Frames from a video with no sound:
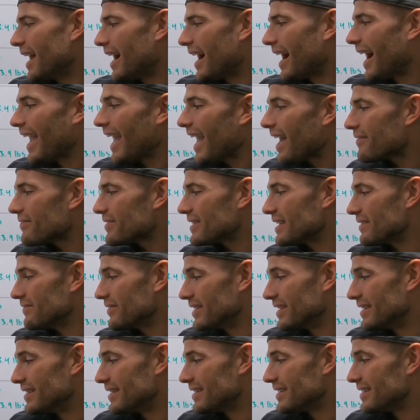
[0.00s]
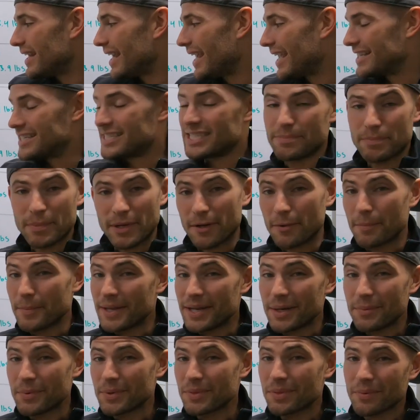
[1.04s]
I haven't even
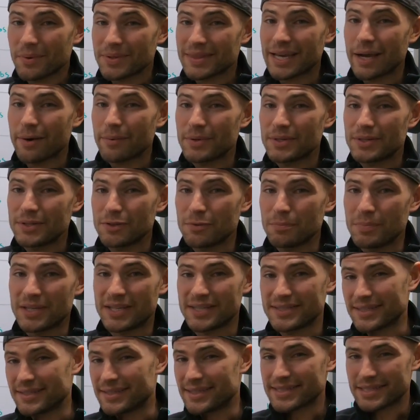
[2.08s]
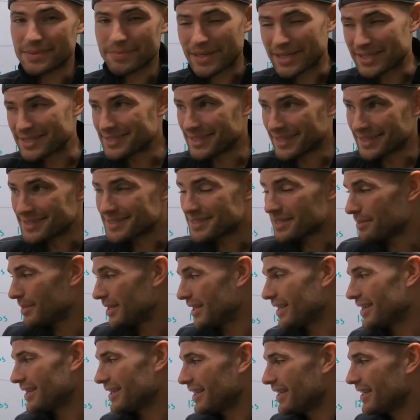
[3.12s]
experimented with what that would do because it doesn't make sense to
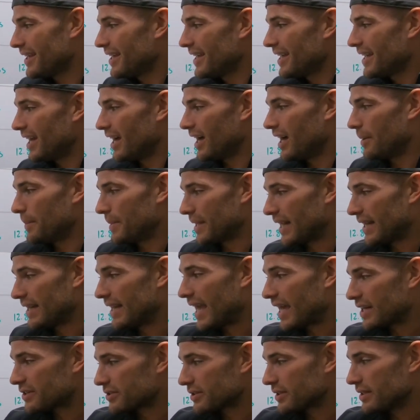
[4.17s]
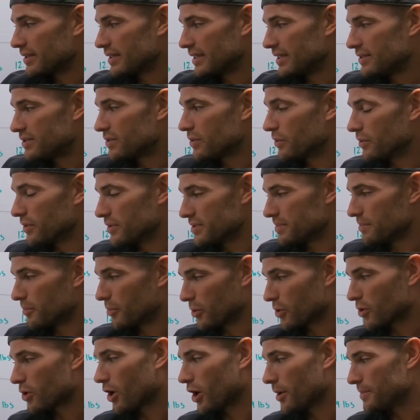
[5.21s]
me. And I naturally lean towards
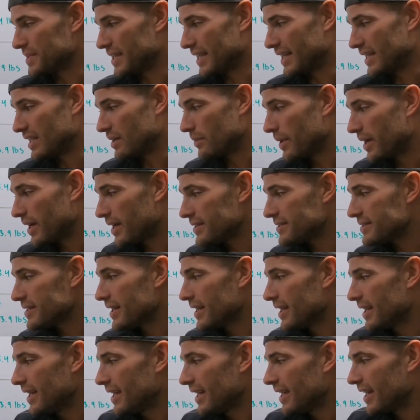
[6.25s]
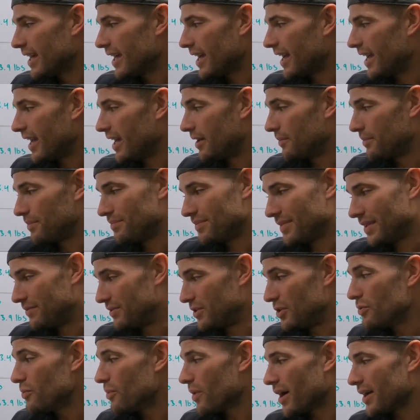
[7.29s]
more carbs anyways. If
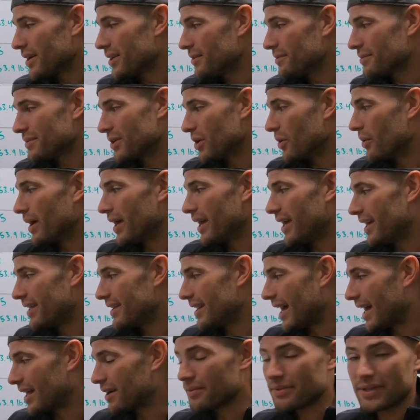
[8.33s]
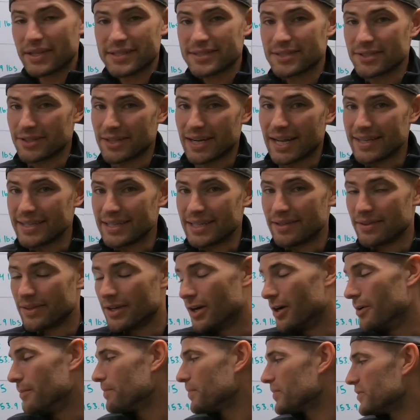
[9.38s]
you want to, go ahead. I don't think it's a good idea
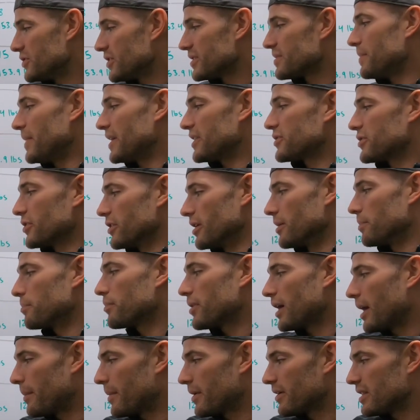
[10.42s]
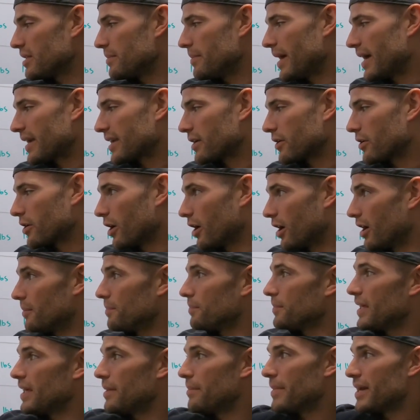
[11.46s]
though. Just make sure primarily back in carb.
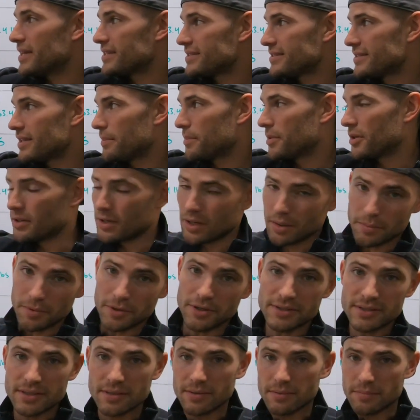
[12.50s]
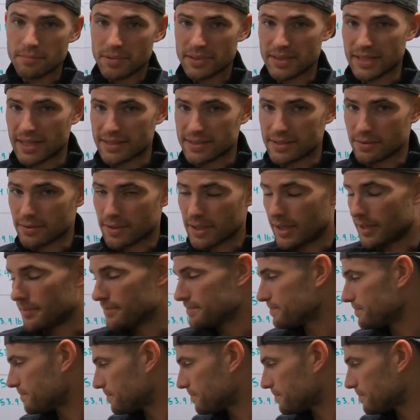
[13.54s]
It messes up your numbers, but that's okay.